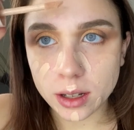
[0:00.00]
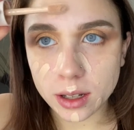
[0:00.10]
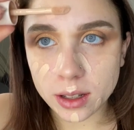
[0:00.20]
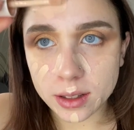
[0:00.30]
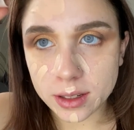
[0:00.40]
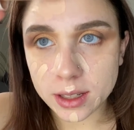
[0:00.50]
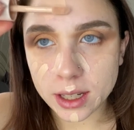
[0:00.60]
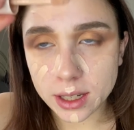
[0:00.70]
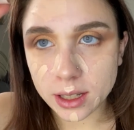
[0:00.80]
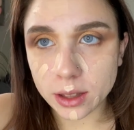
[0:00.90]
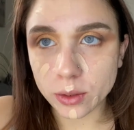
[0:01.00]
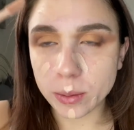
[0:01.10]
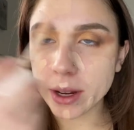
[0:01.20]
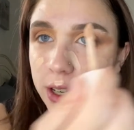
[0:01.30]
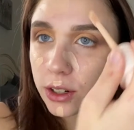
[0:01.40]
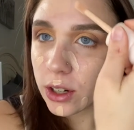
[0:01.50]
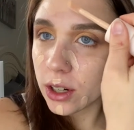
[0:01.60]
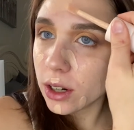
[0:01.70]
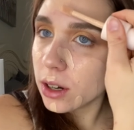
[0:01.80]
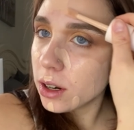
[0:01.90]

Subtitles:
And taking the remainder